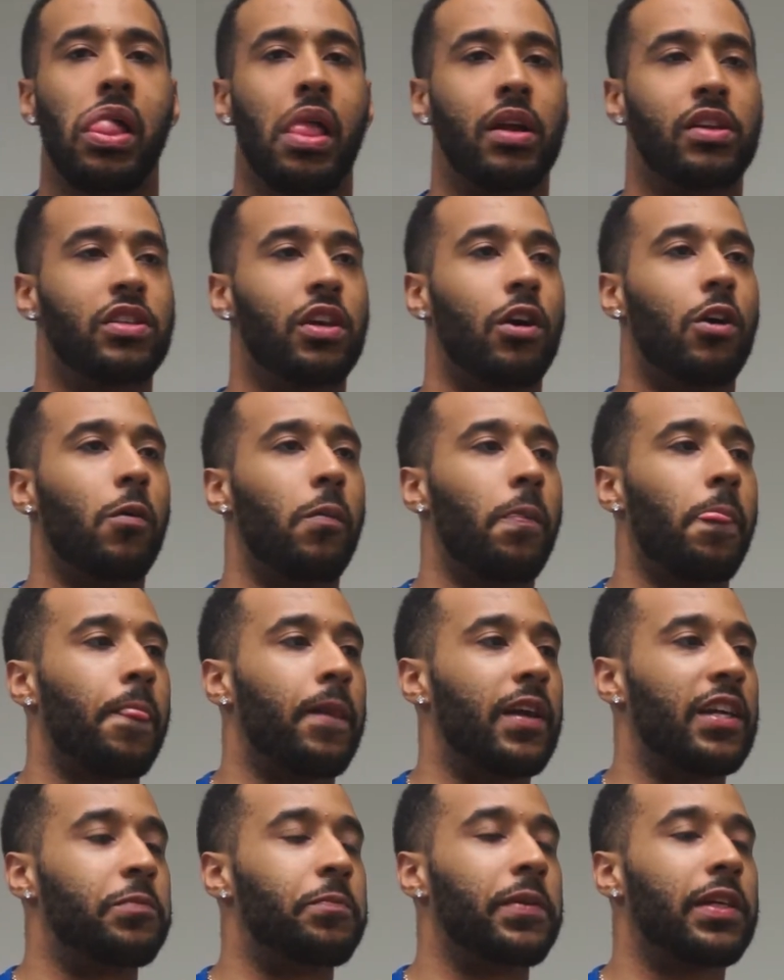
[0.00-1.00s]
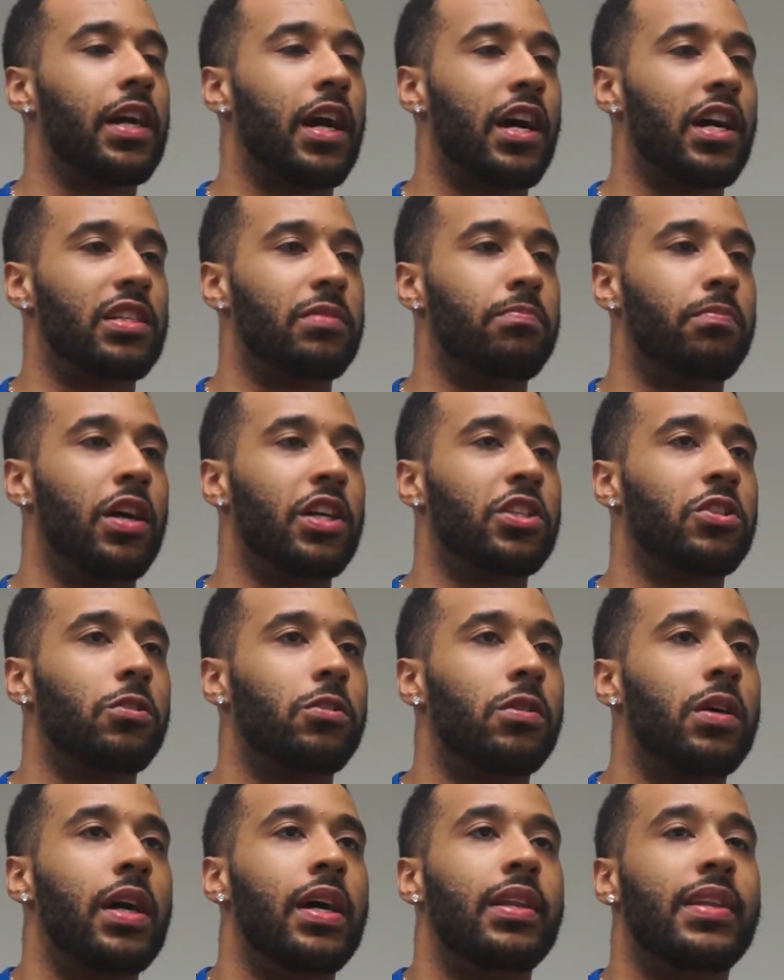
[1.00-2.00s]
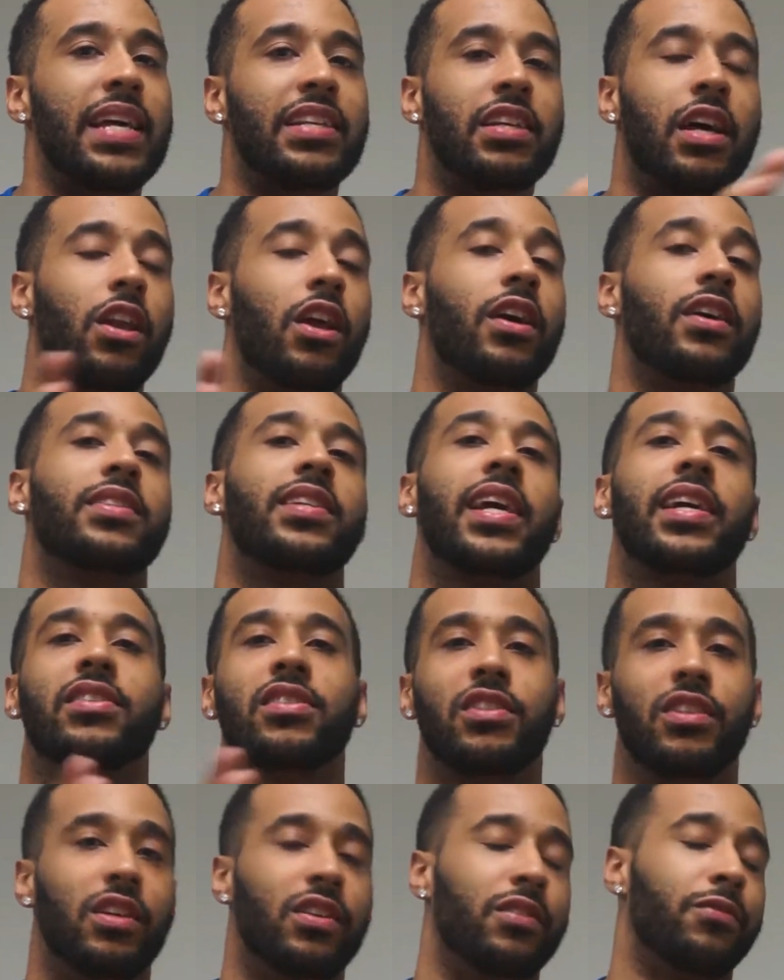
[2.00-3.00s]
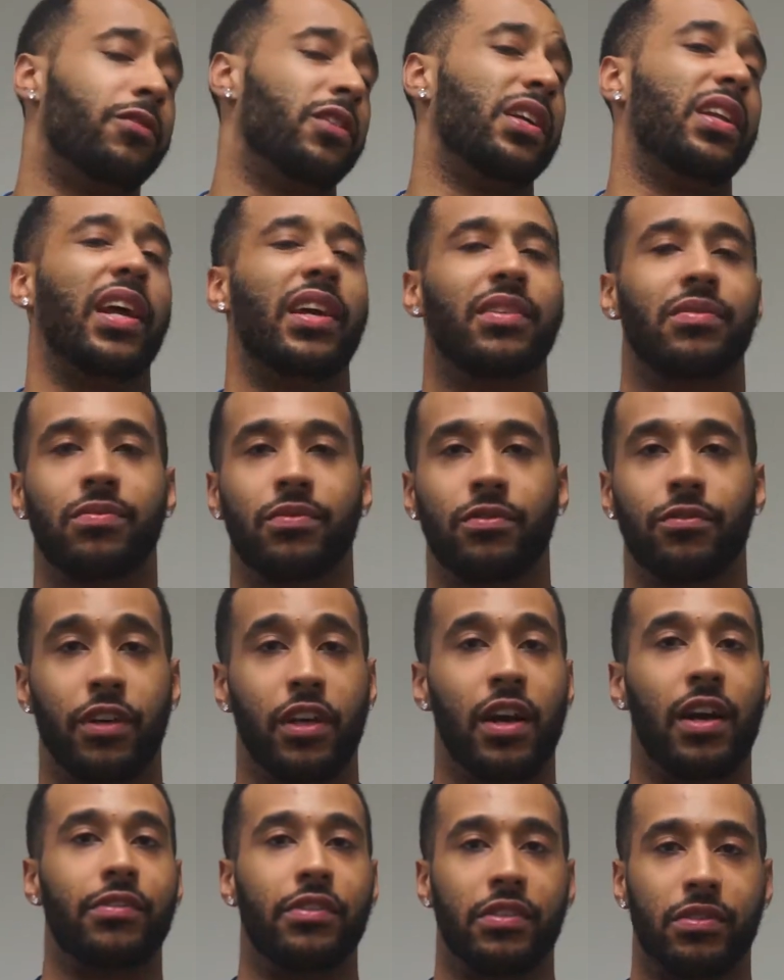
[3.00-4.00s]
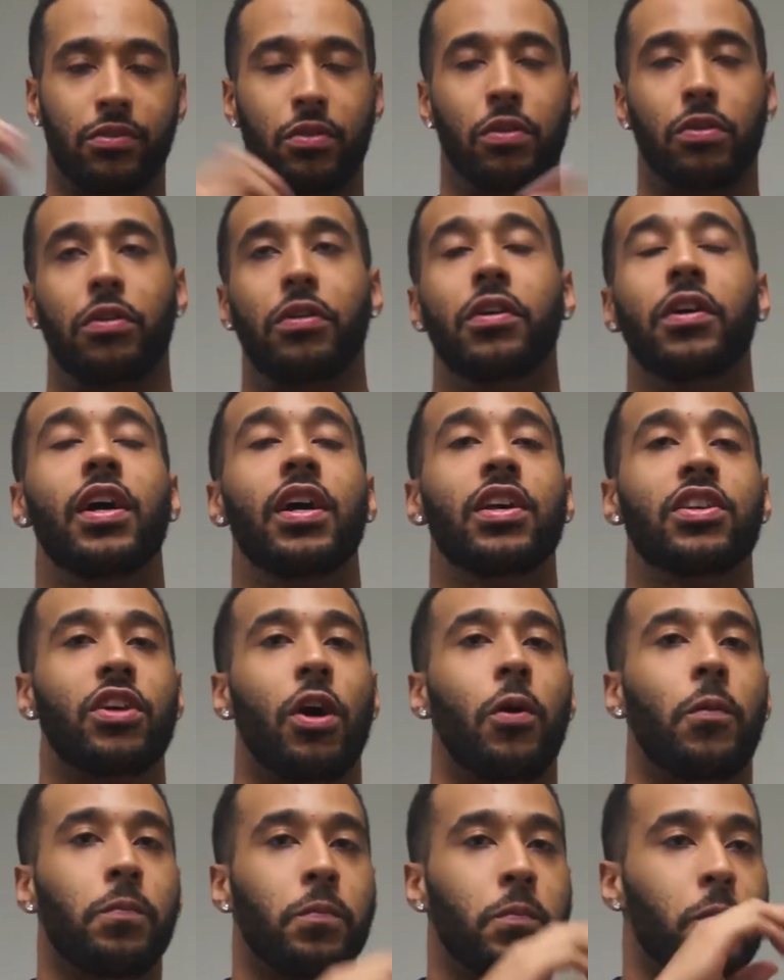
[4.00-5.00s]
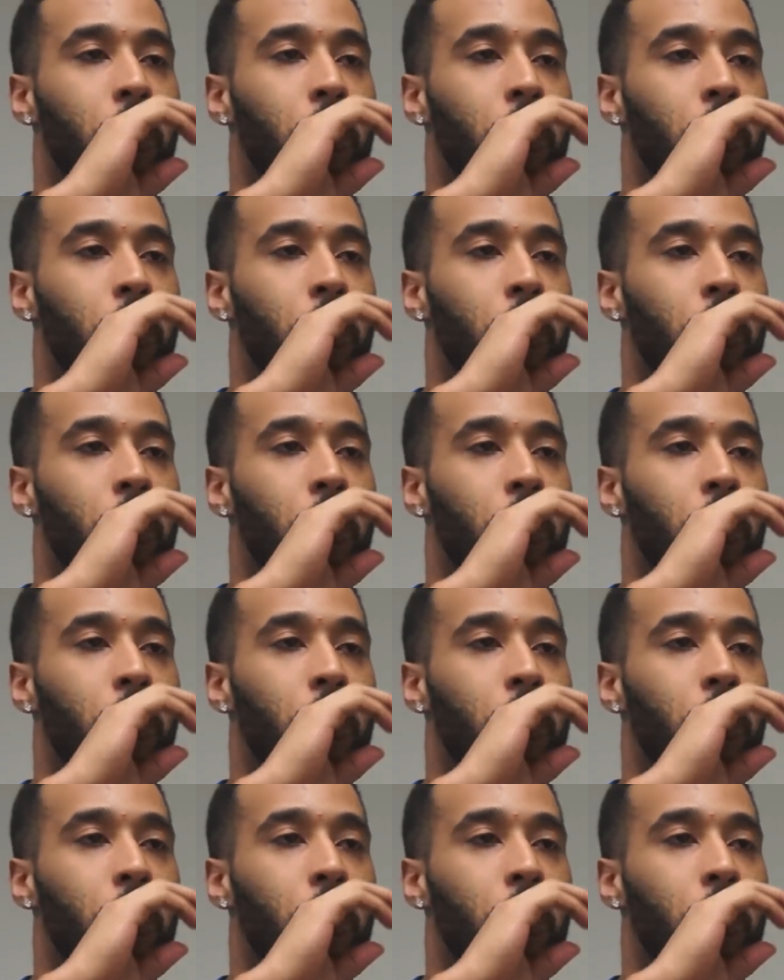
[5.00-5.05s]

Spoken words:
So it's because muscle, that's how long it takes, you know, to fully like recover, quote, unquote. So